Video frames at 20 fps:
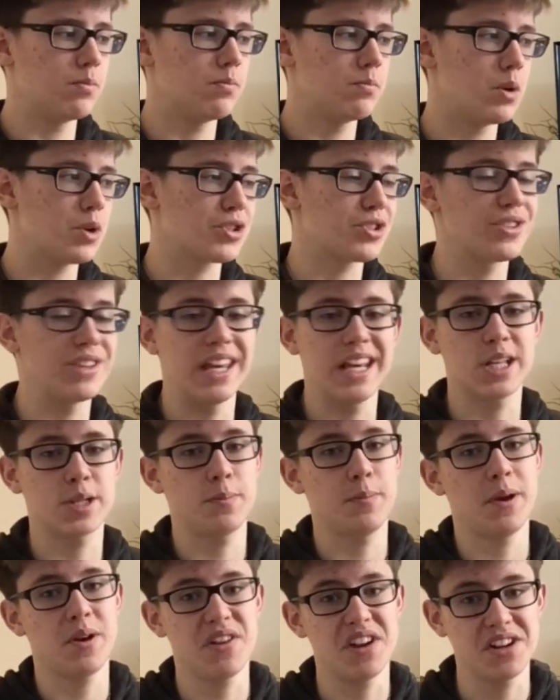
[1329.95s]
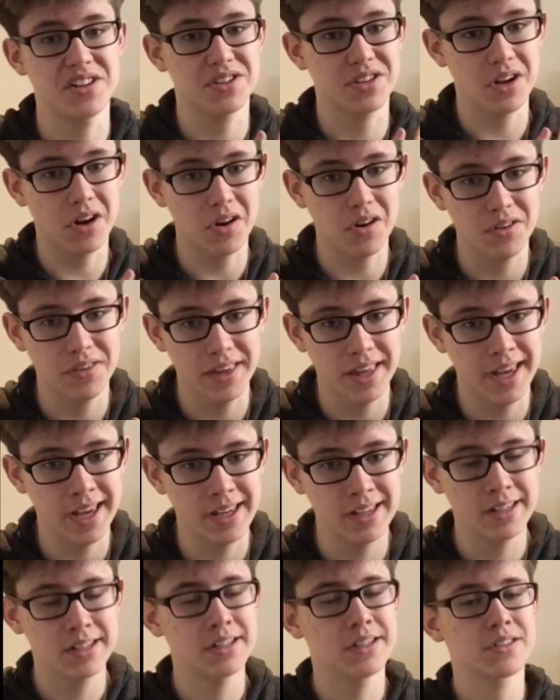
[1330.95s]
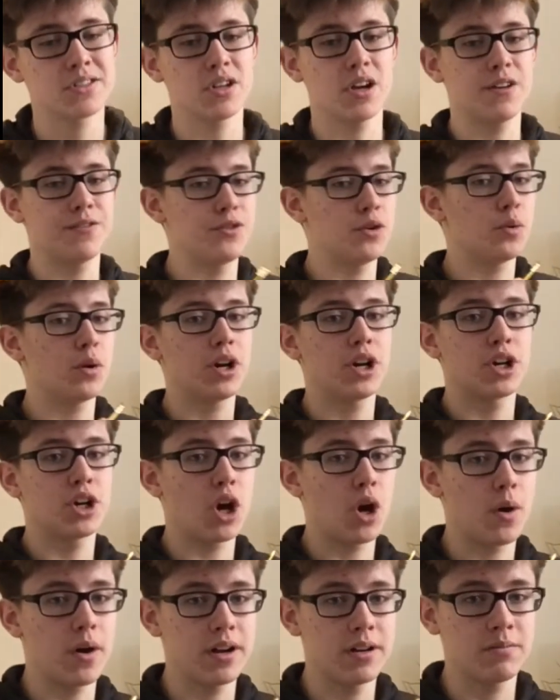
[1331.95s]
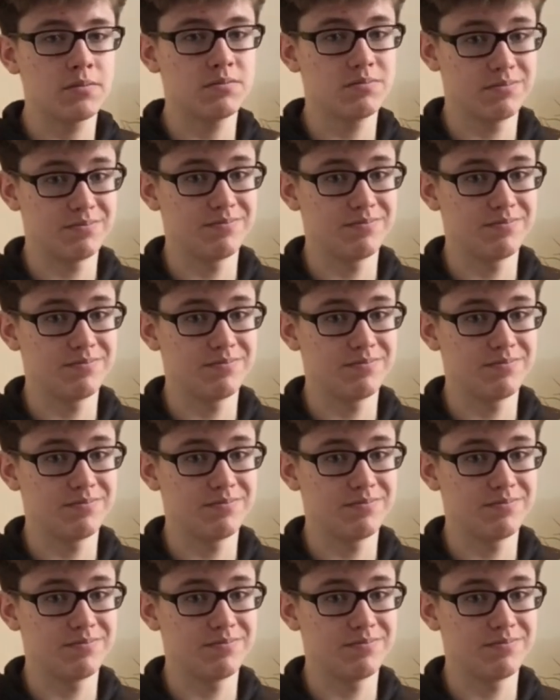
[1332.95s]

Most of the experience are on there. So if you want to go and